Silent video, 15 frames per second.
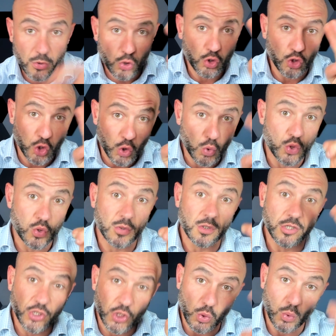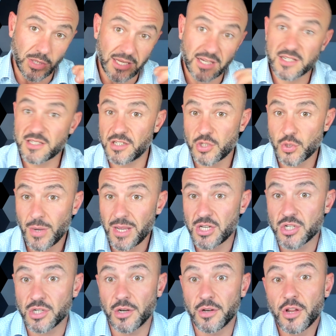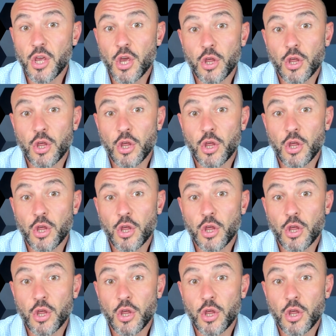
unusual and unique situation